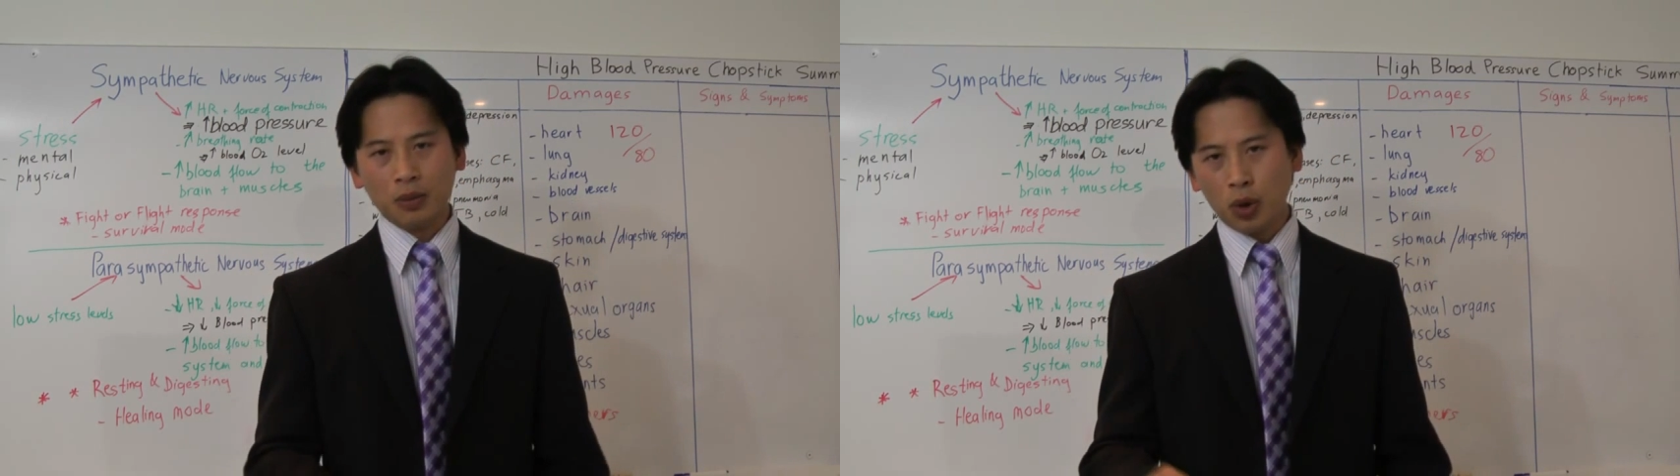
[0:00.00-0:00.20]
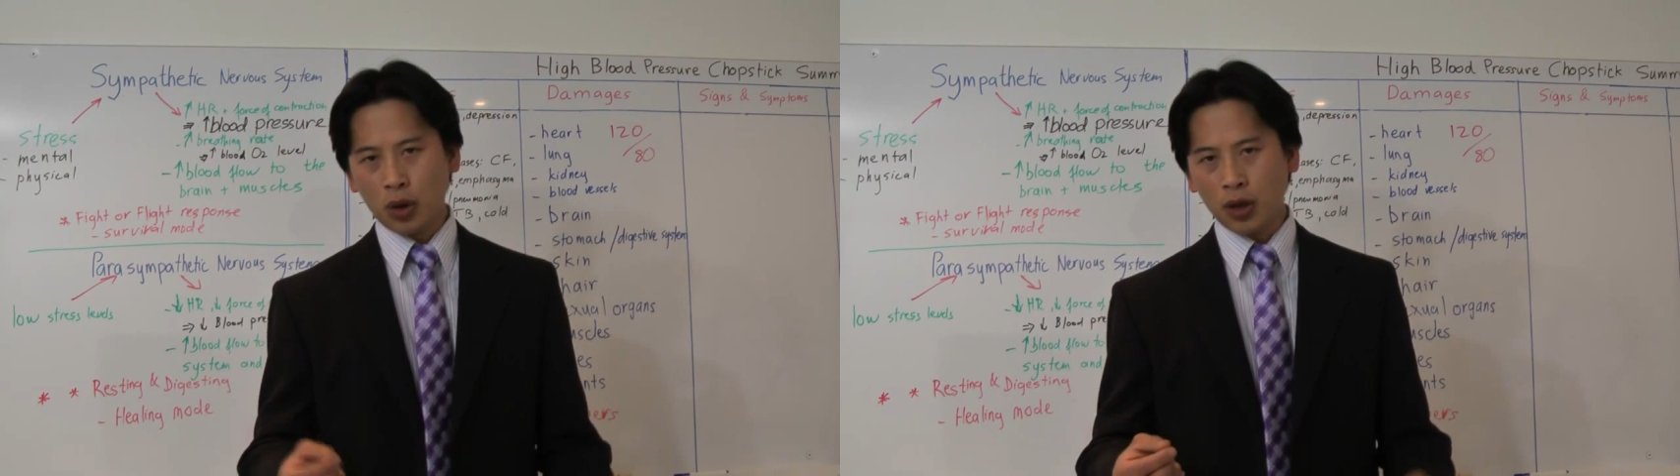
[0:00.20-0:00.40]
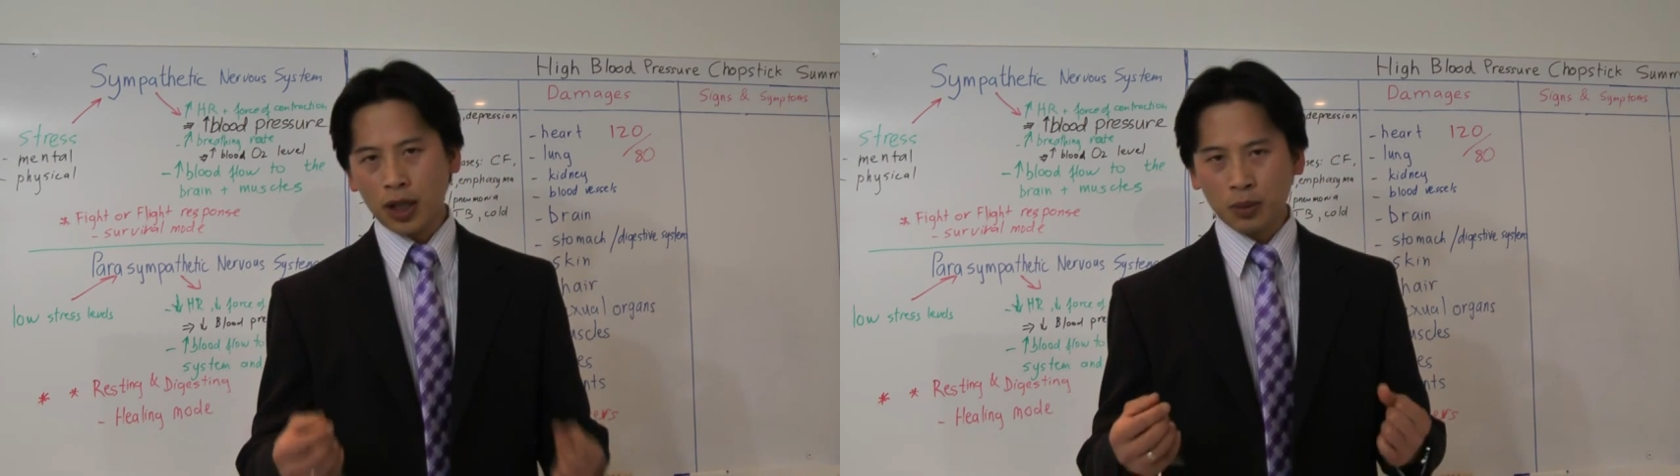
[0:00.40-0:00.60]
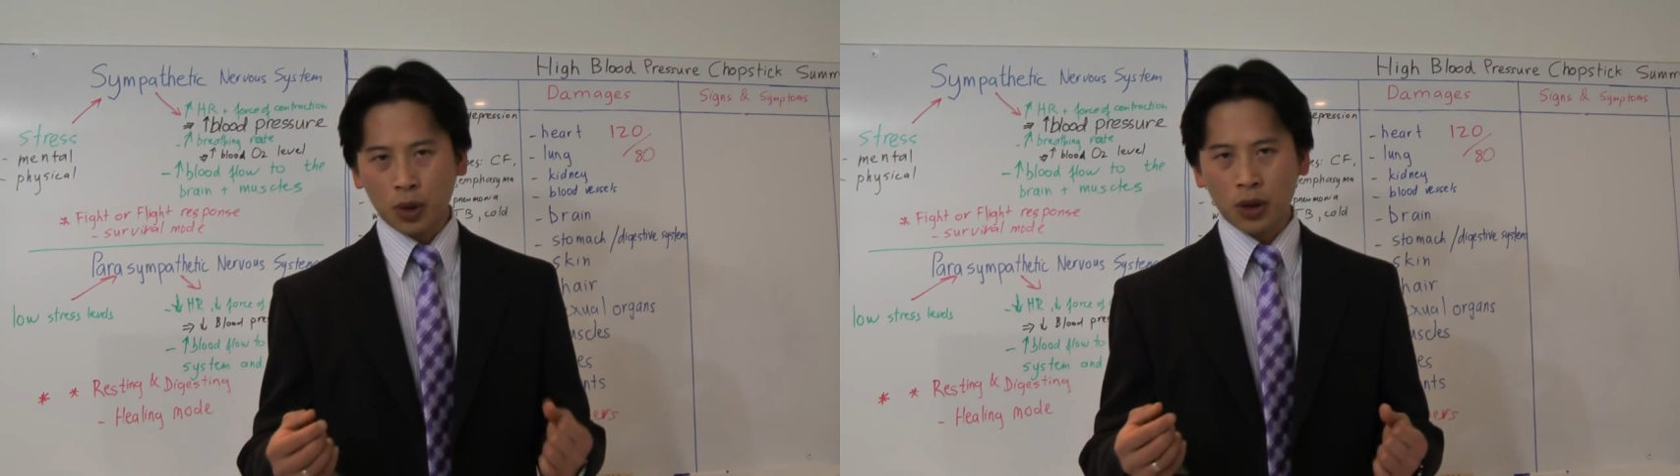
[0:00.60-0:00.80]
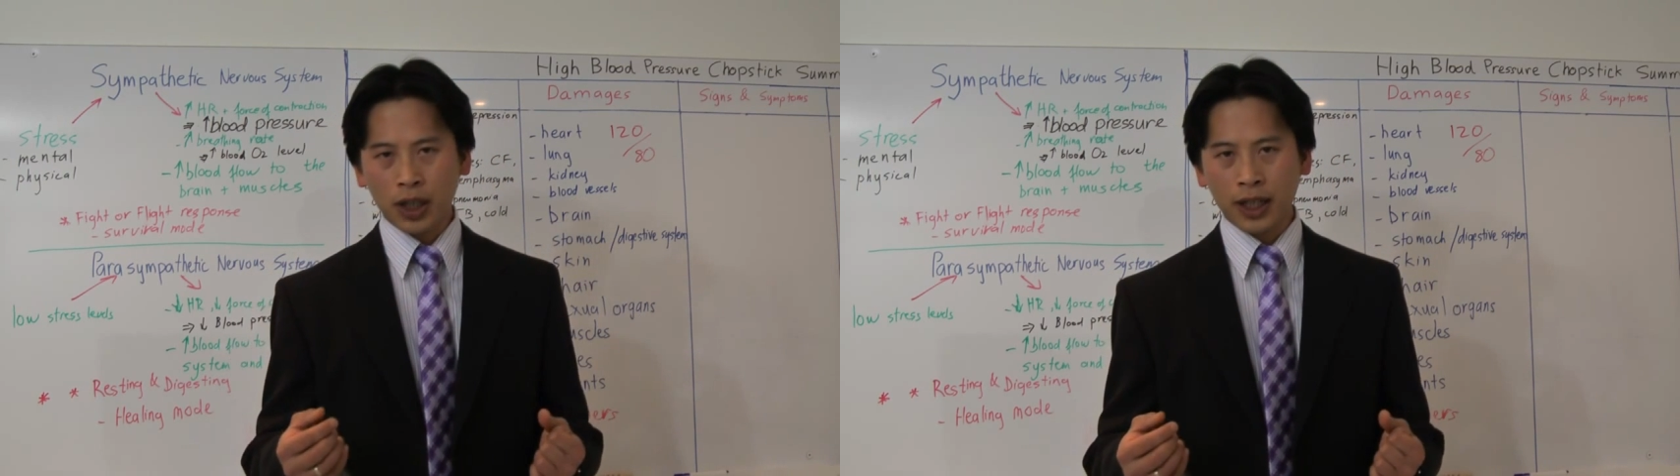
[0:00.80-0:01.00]
more and
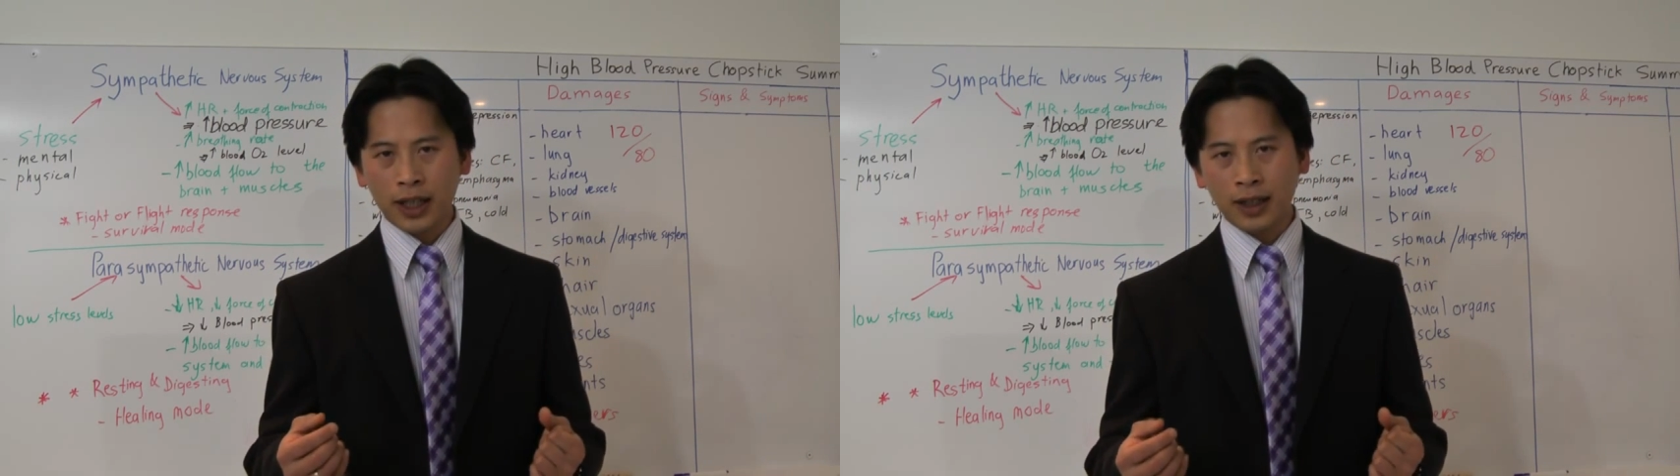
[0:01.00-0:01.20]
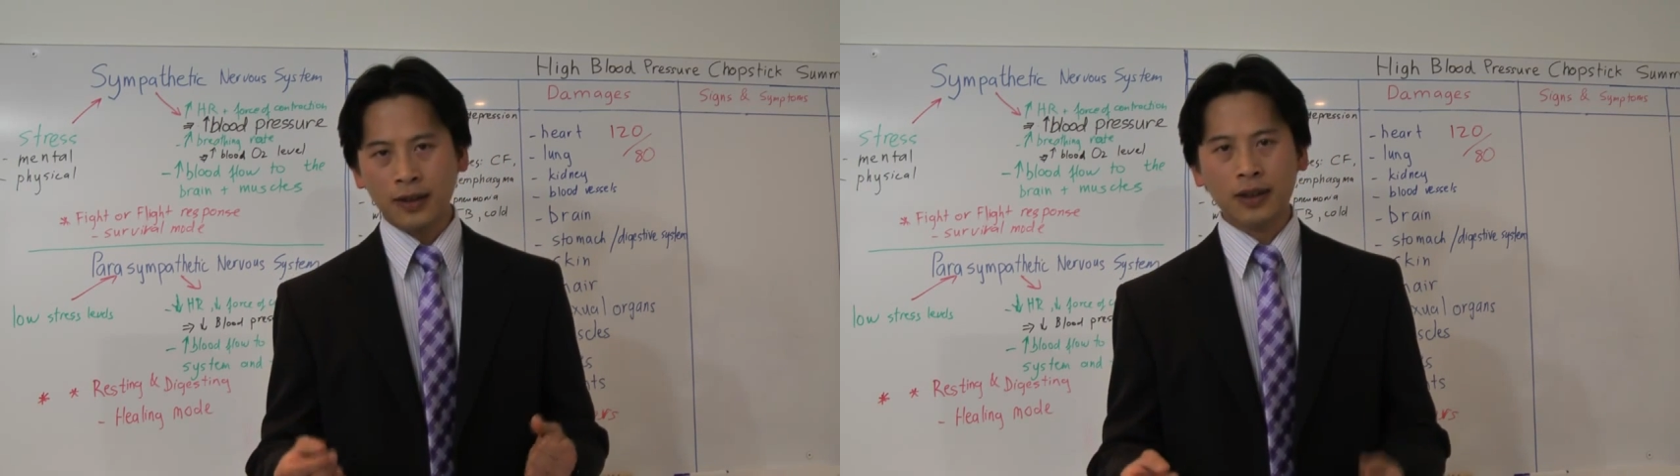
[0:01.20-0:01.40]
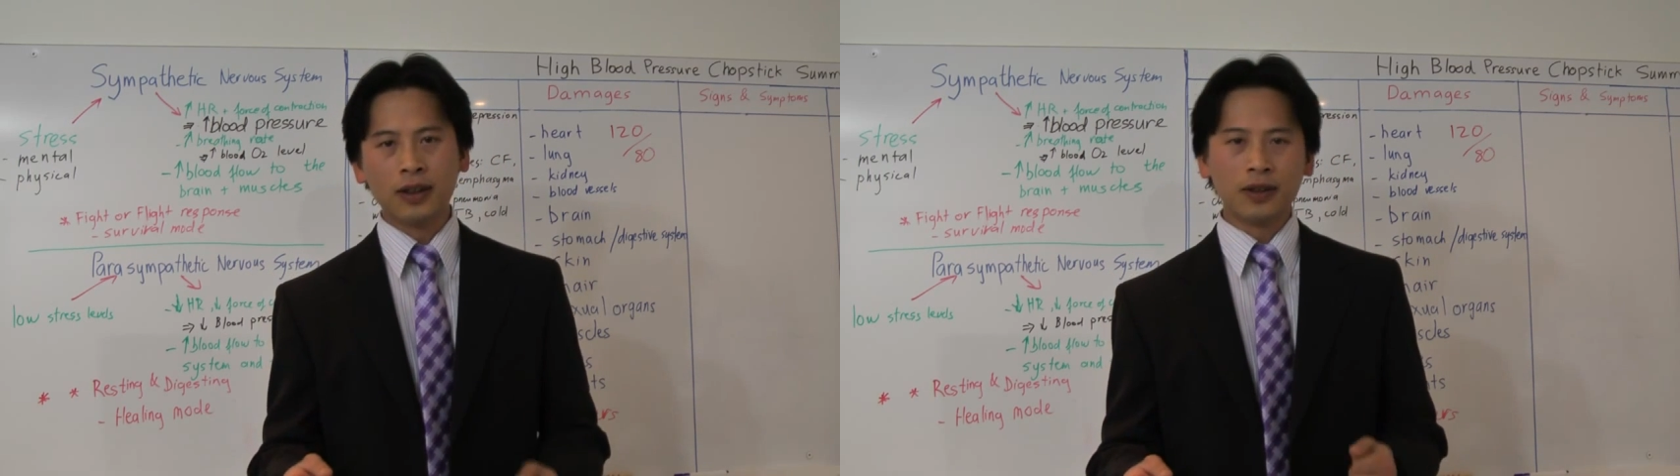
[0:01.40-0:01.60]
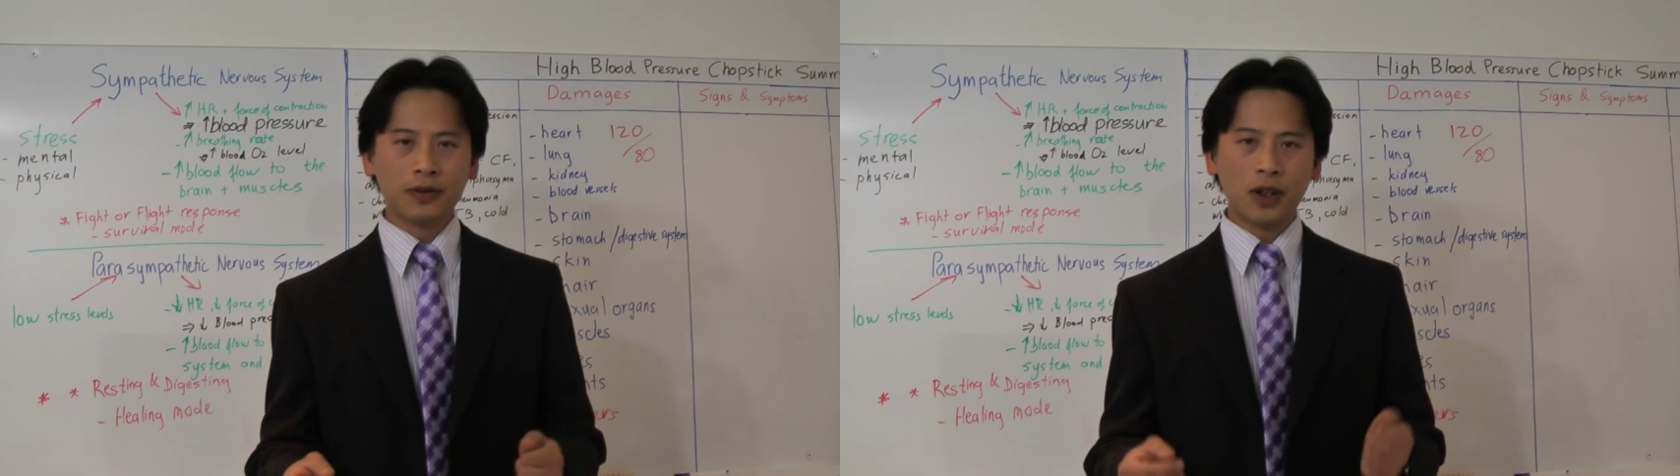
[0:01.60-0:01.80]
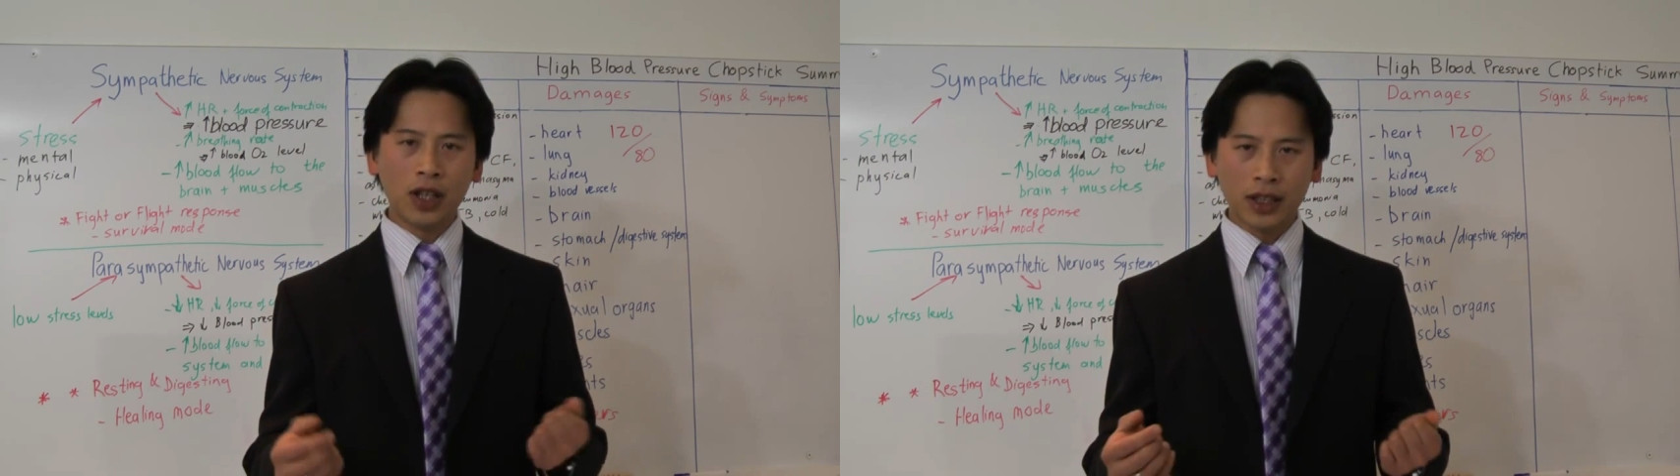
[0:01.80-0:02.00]
more hair
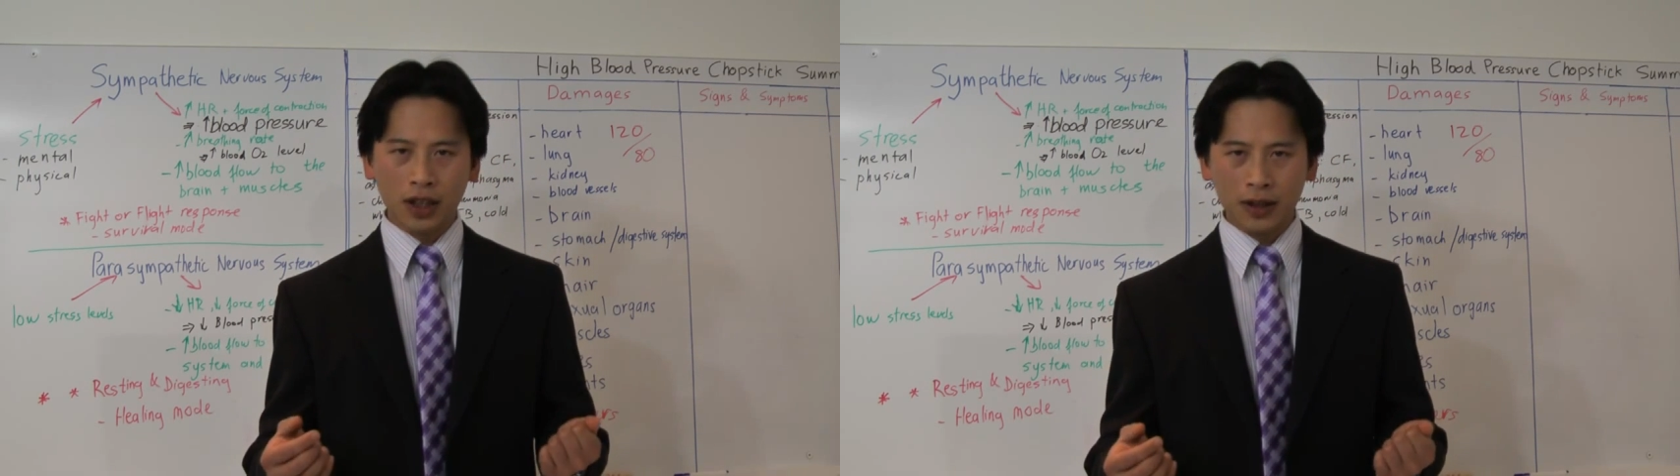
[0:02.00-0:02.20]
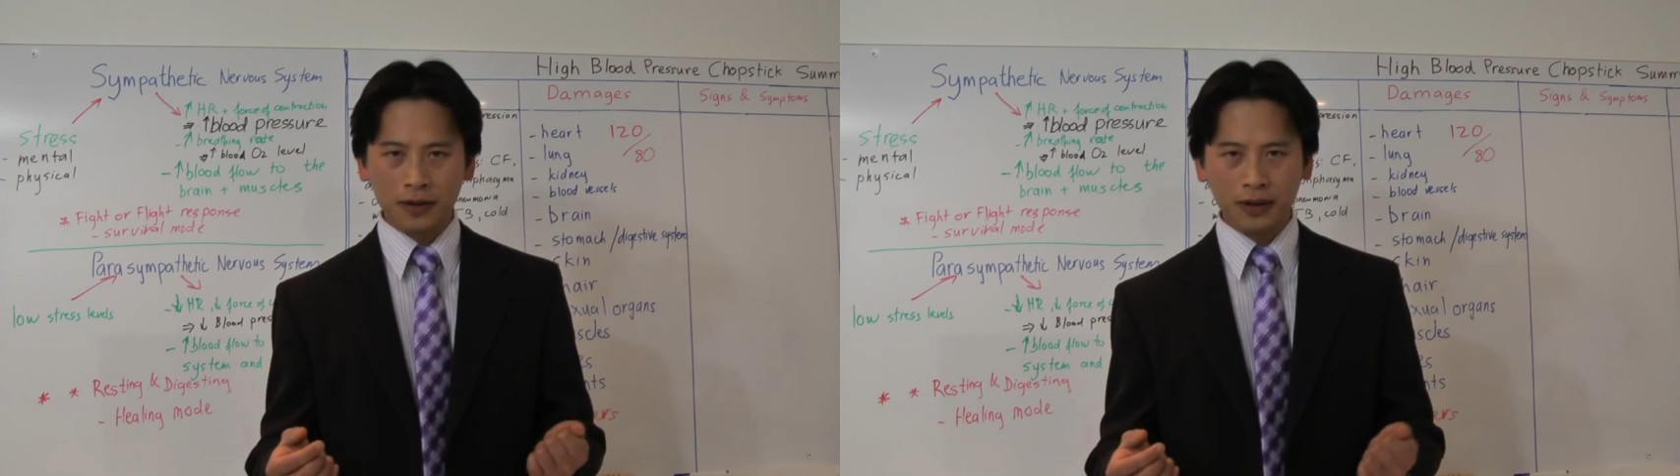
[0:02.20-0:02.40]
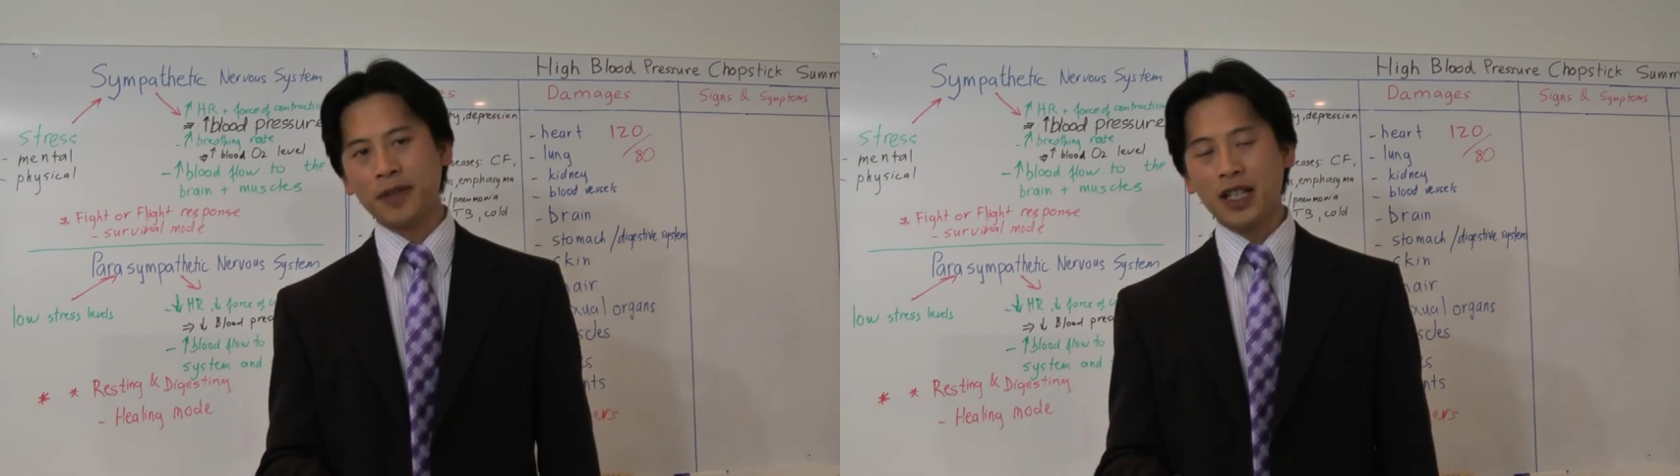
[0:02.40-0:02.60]
falling off.